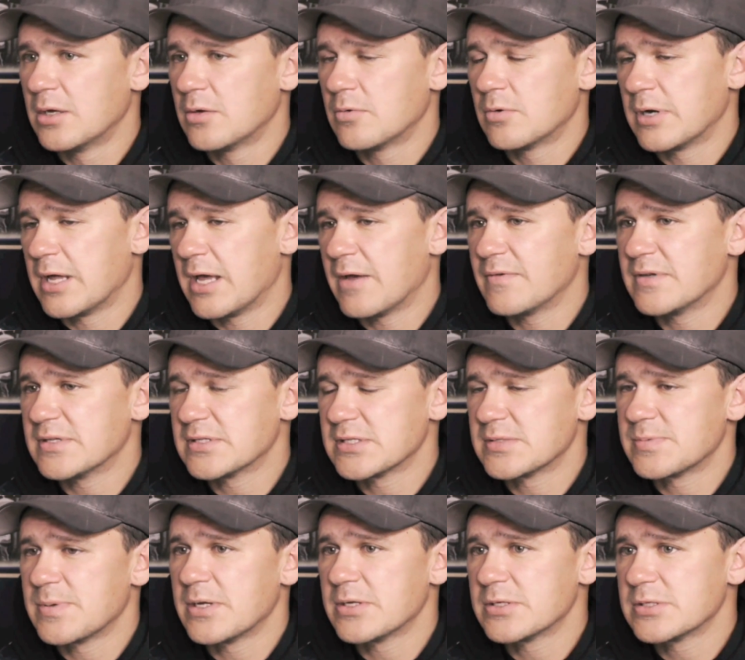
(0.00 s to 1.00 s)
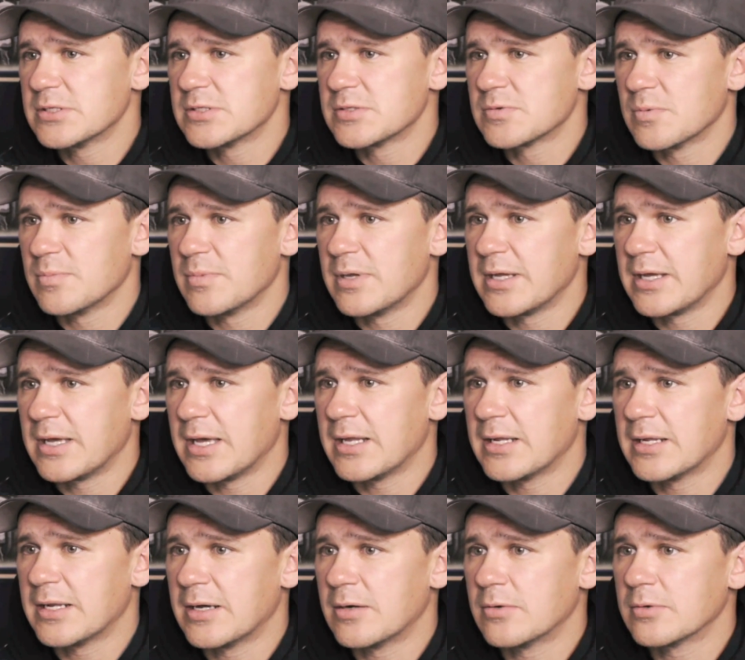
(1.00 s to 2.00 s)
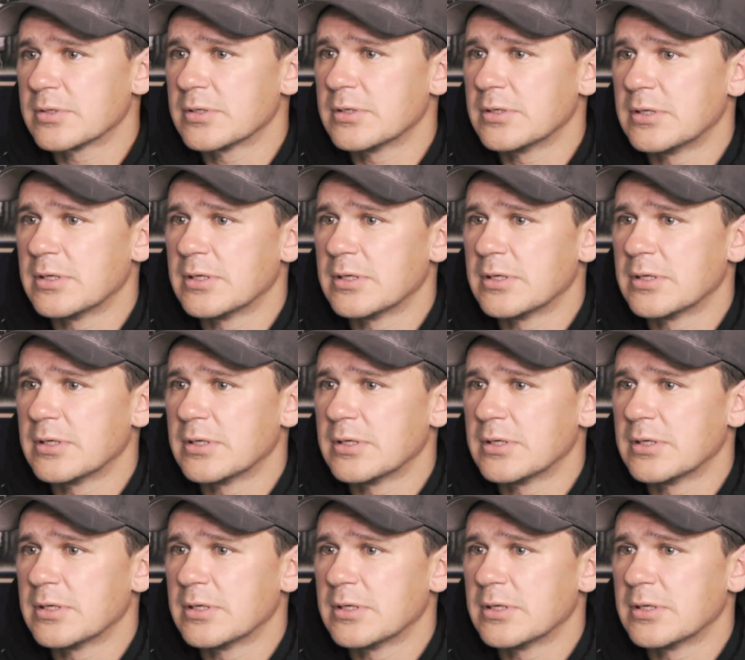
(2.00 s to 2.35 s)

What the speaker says: when heavy suspensions were mitigated out.